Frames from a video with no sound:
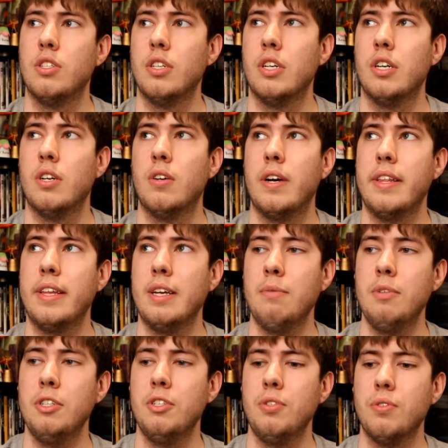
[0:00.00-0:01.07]
So I think I'm
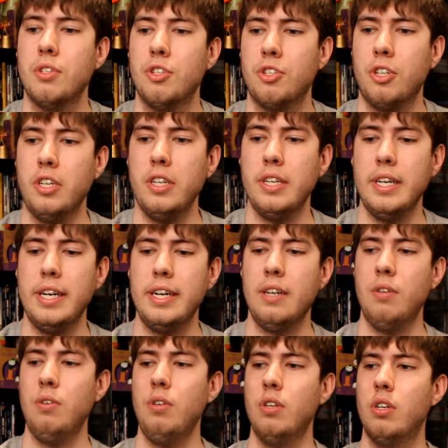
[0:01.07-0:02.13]
going to do the shirt
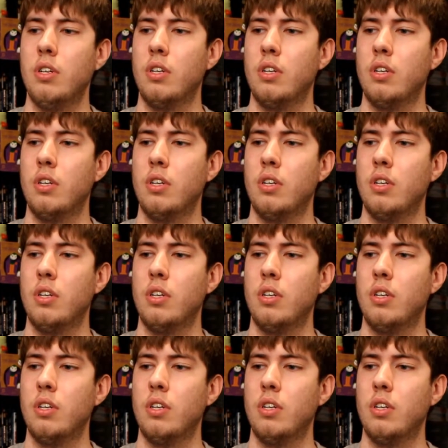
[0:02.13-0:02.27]
now.